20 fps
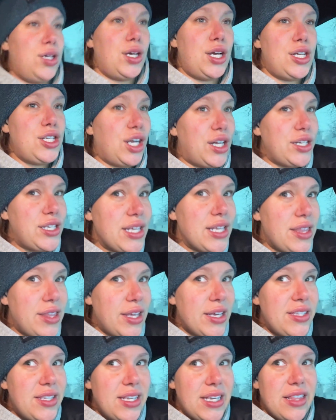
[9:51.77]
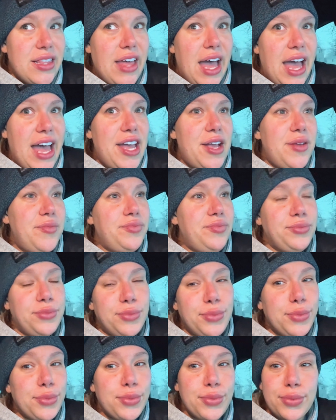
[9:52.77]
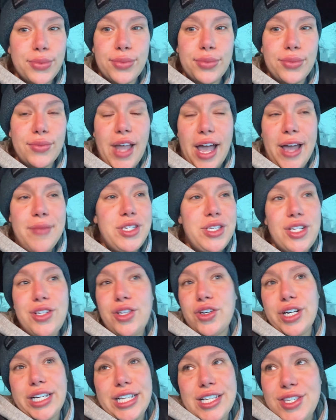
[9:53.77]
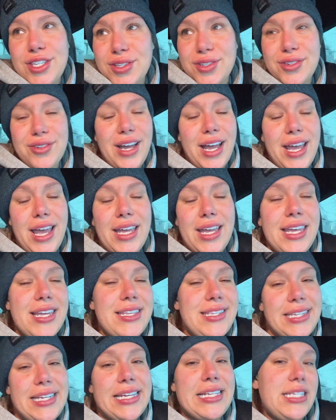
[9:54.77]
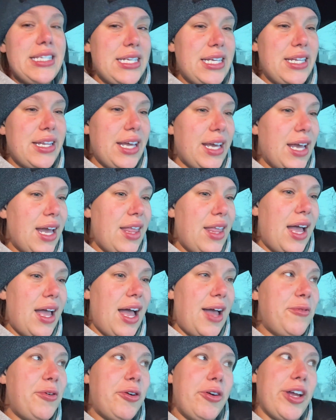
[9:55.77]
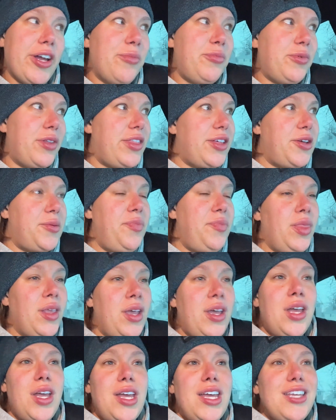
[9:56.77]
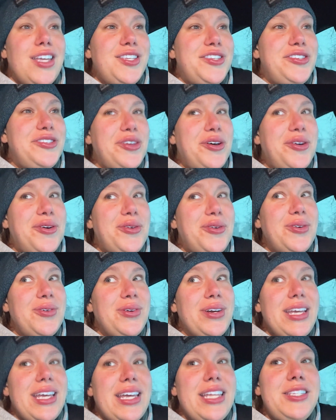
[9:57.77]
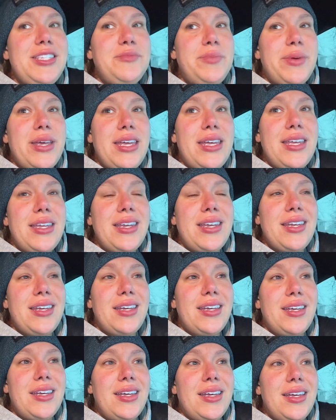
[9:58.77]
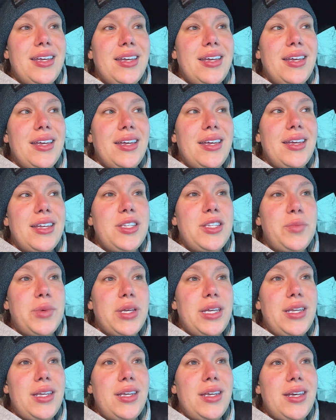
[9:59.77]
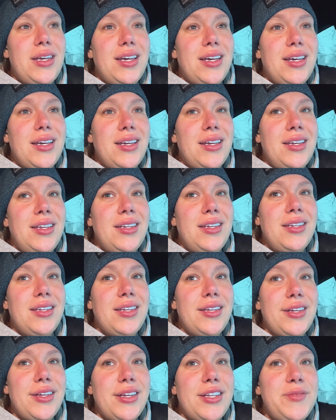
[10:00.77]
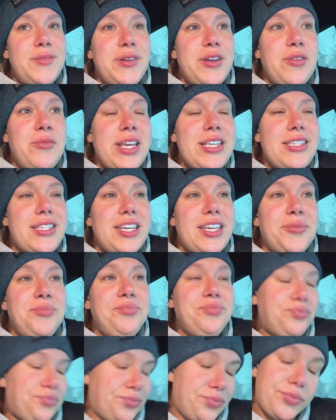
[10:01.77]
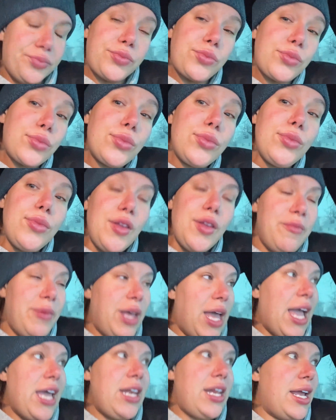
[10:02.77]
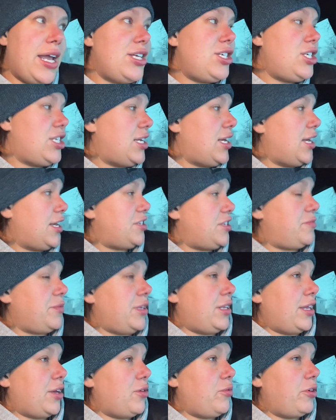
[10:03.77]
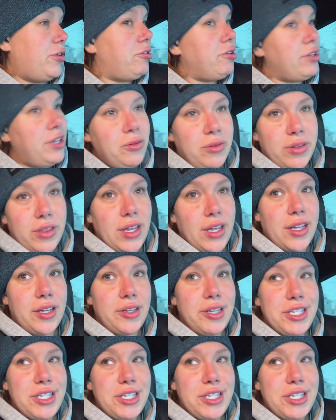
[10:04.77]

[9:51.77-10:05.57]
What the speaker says: adulting things like that, I'm still learning too. I had kids at 18, like, I'm growing up with them. So it's been it's been amazing. My ADHD has me like wondering like what the hell I